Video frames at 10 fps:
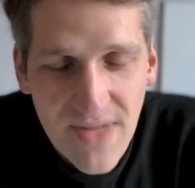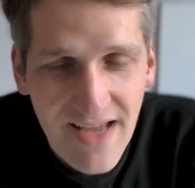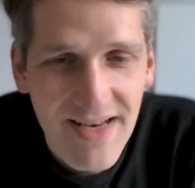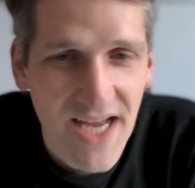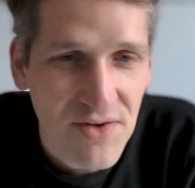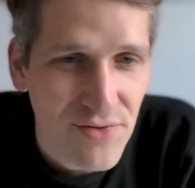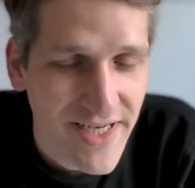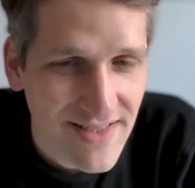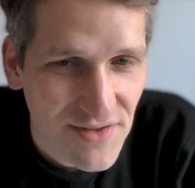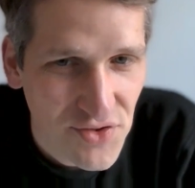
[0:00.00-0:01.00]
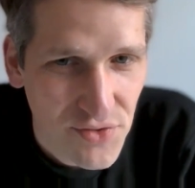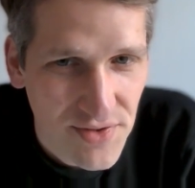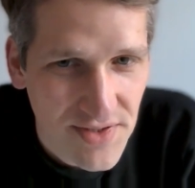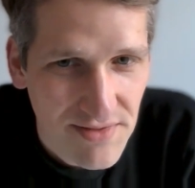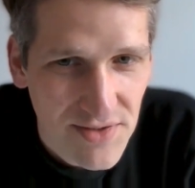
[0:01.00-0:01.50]
And that creates
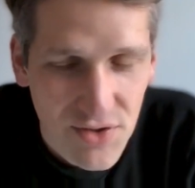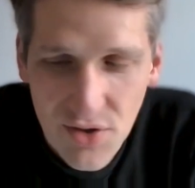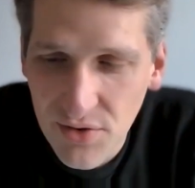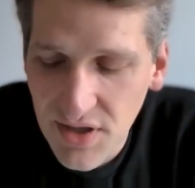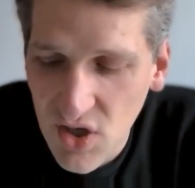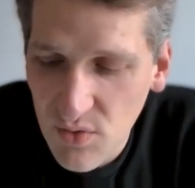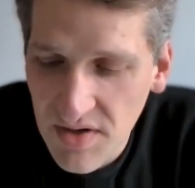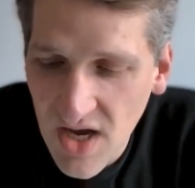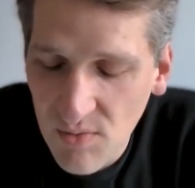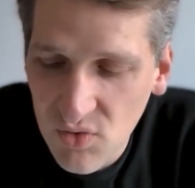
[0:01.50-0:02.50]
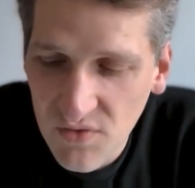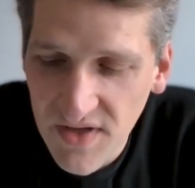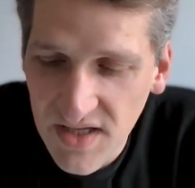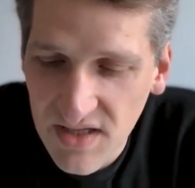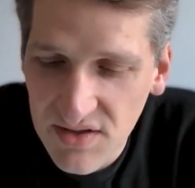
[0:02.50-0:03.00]
issues. So, we're now
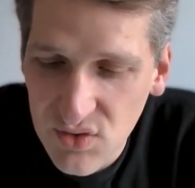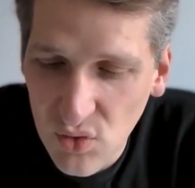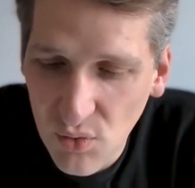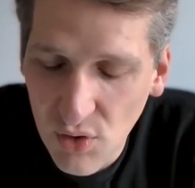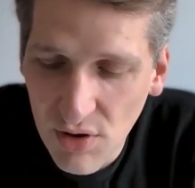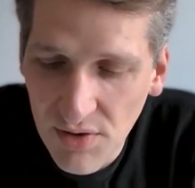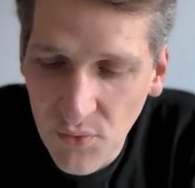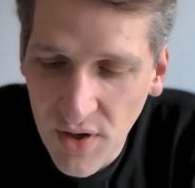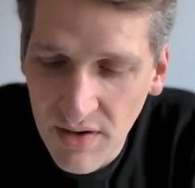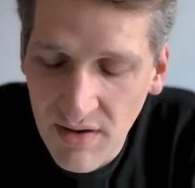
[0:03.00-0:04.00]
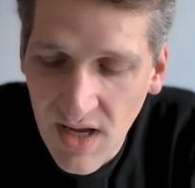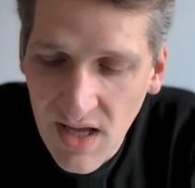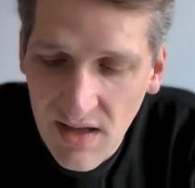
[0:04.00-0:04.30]
moving into a world where,